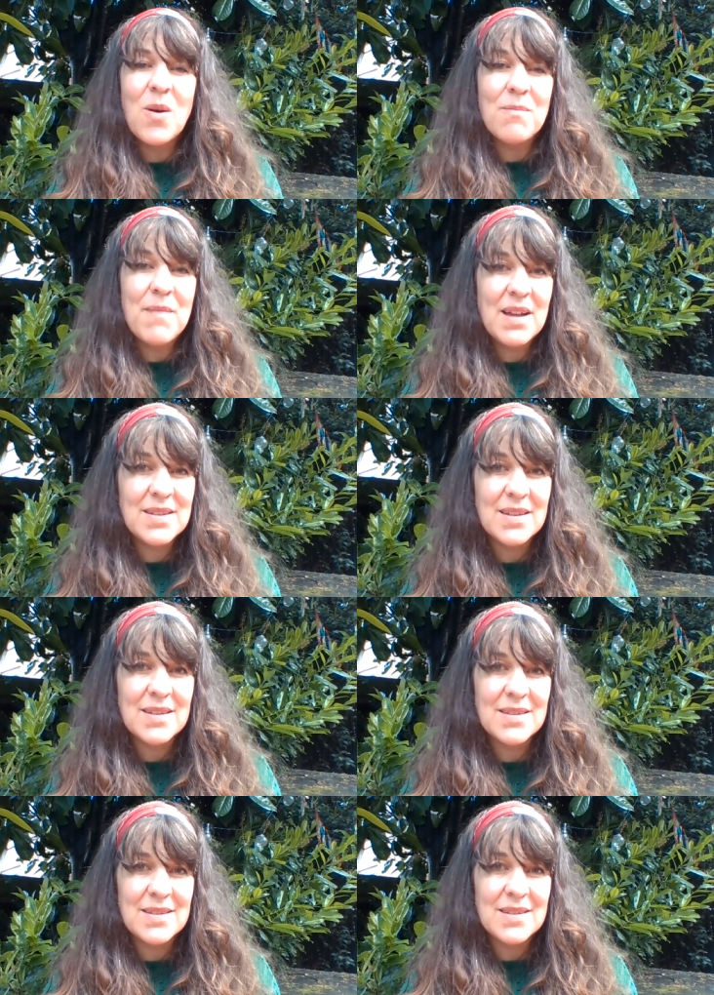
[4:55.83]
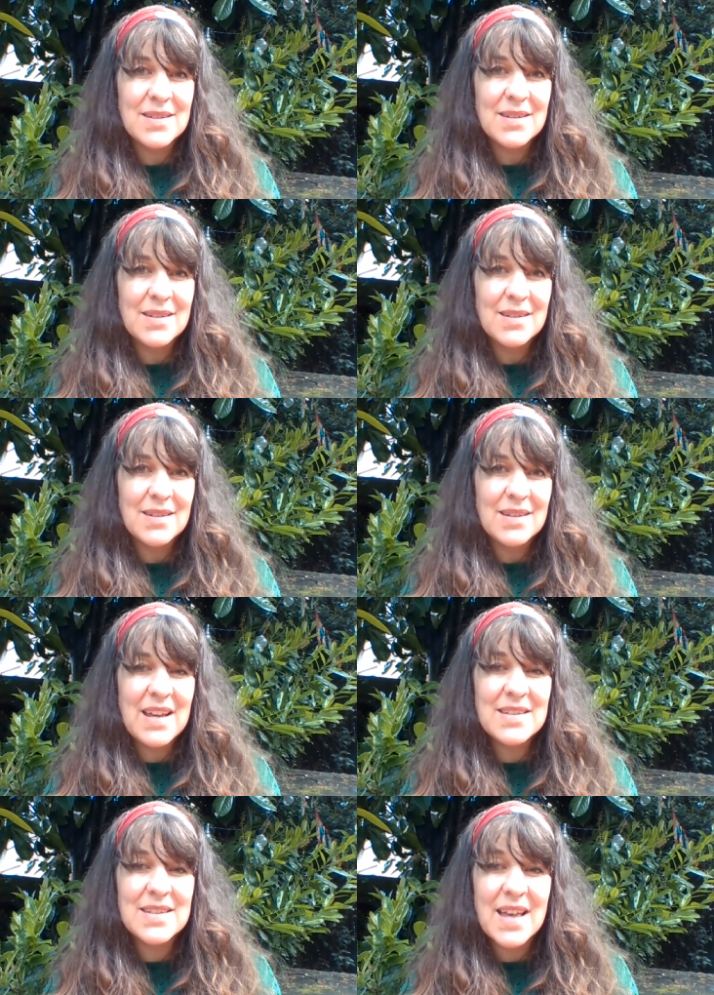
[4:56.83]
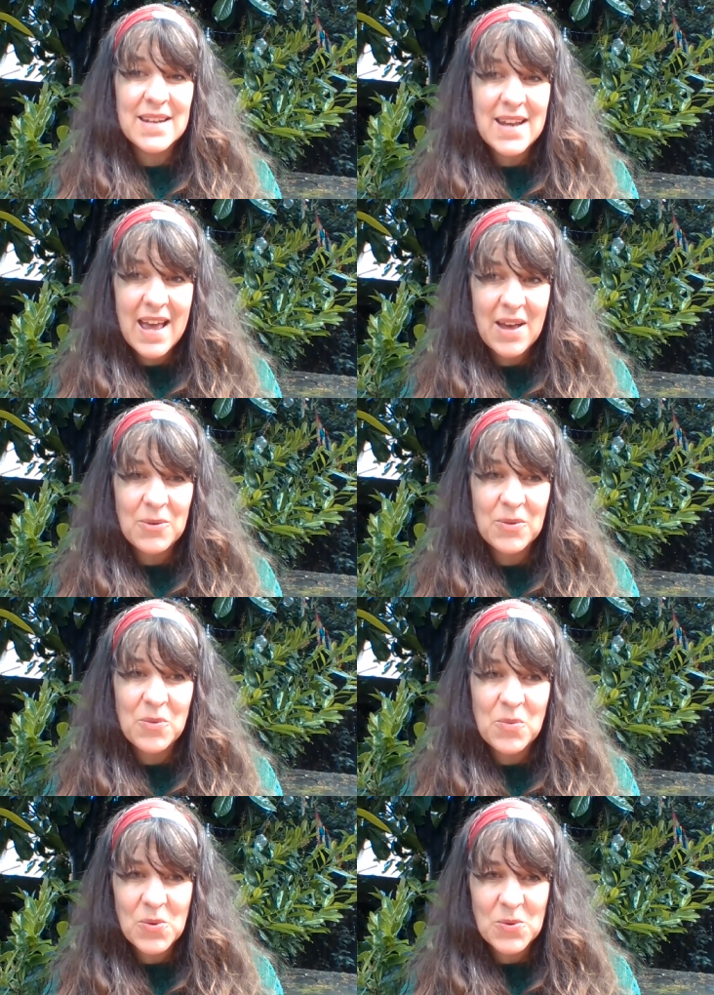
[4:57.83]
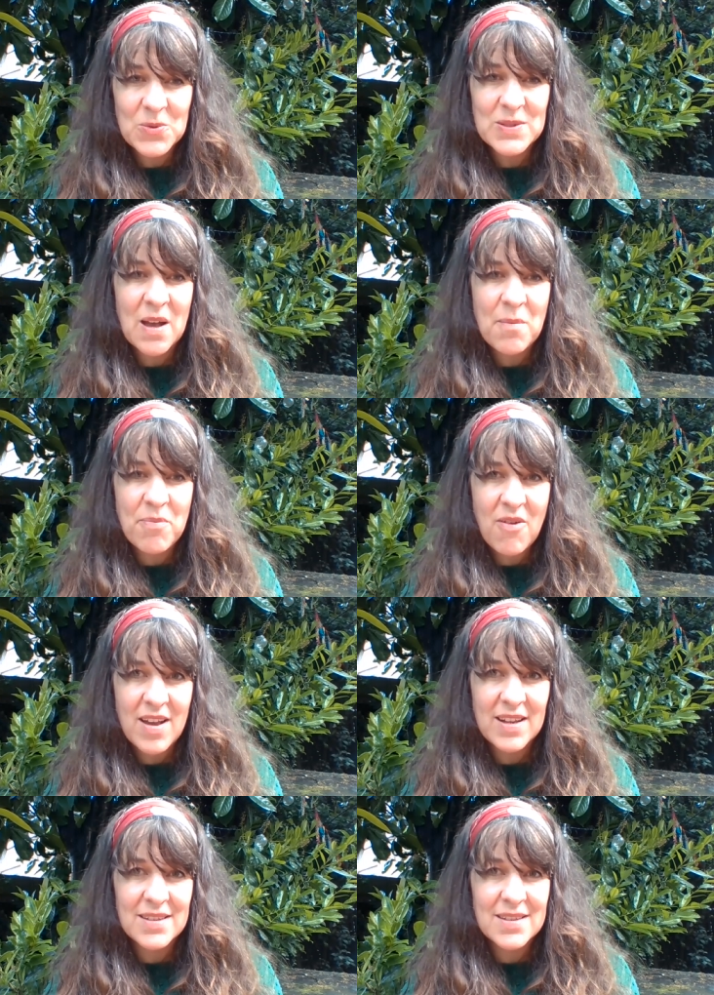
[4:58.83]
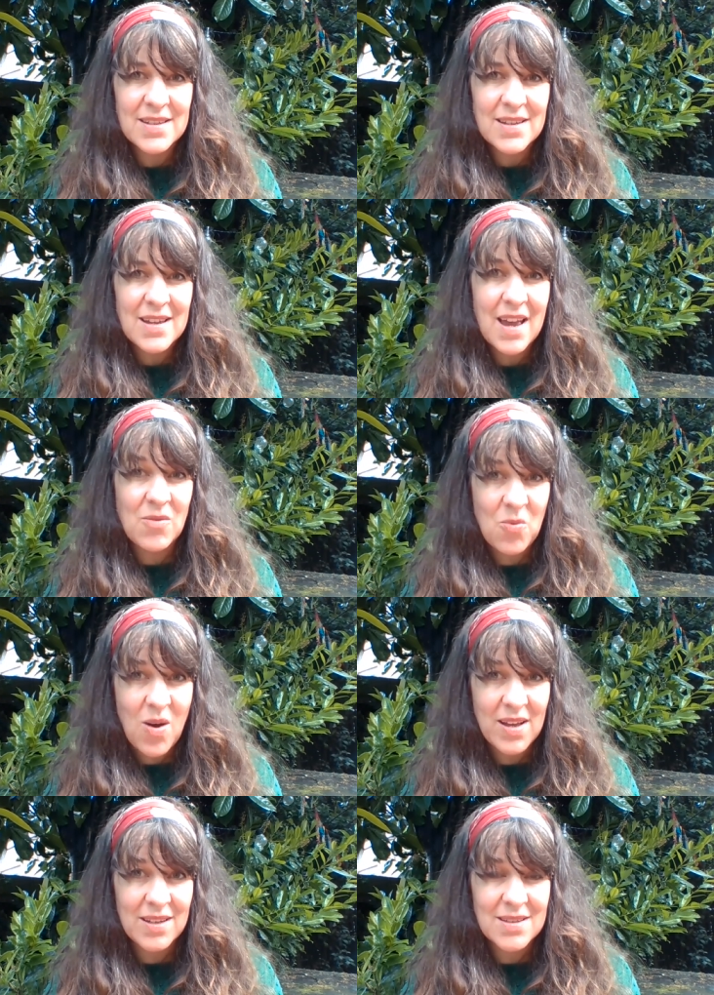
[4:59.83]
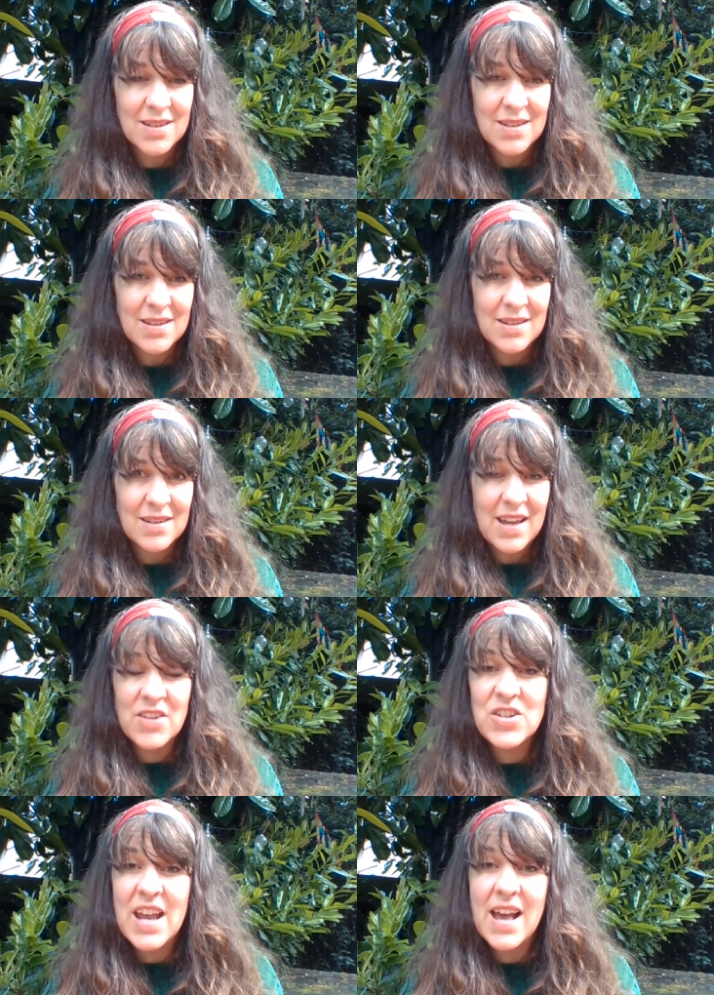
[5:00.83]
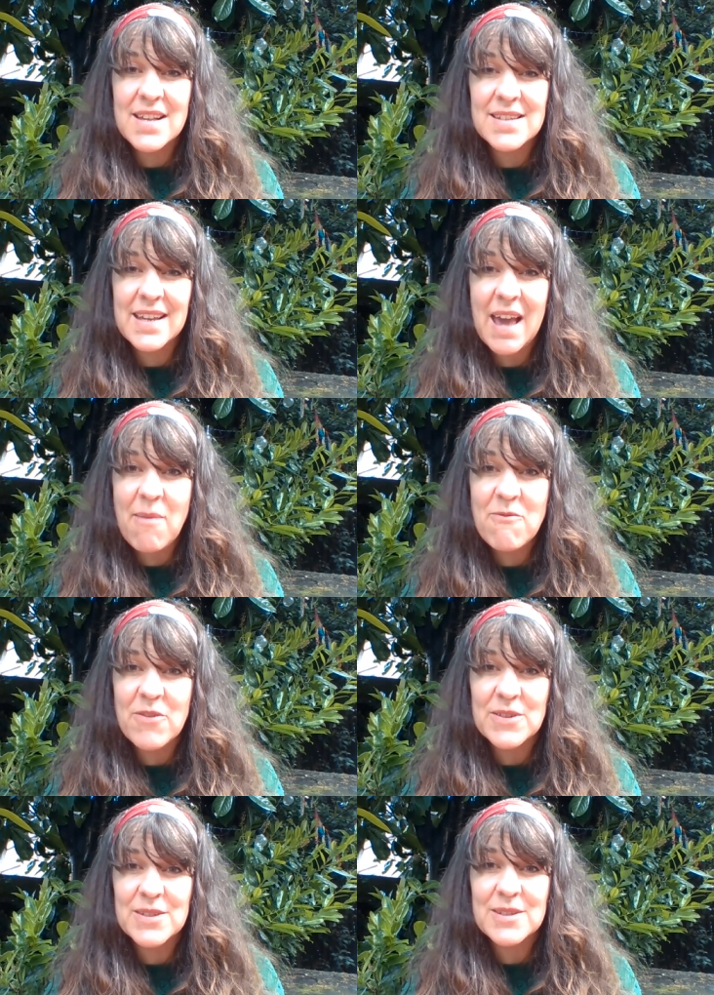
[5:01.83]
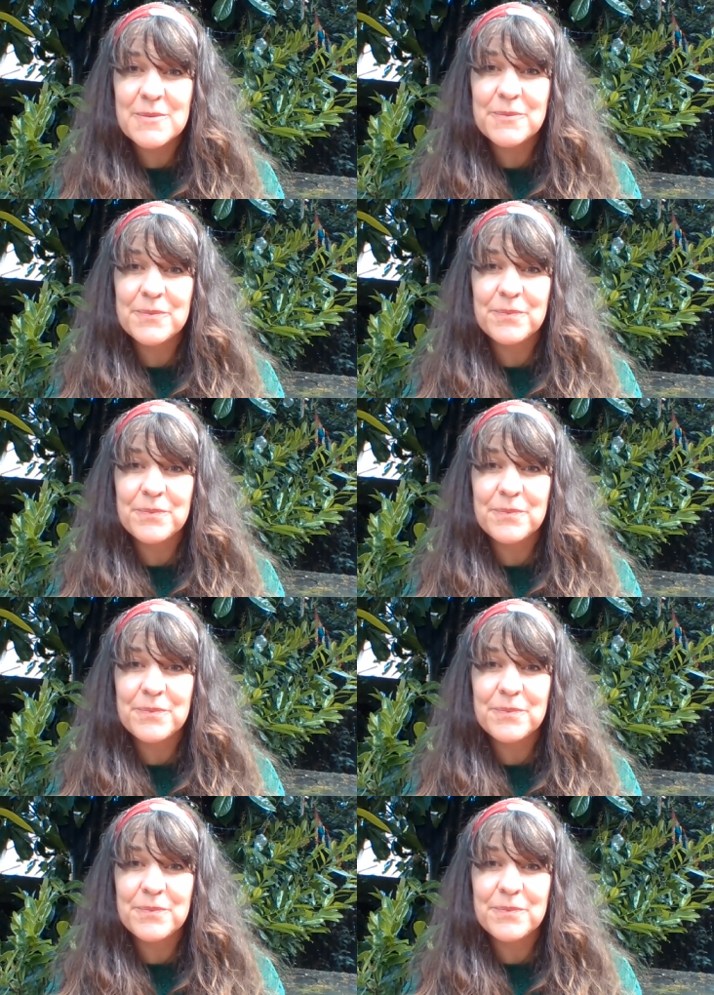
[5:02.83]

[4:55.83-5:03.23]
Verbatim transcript: What matters is that now the walls are bright and white, and she has a canvas.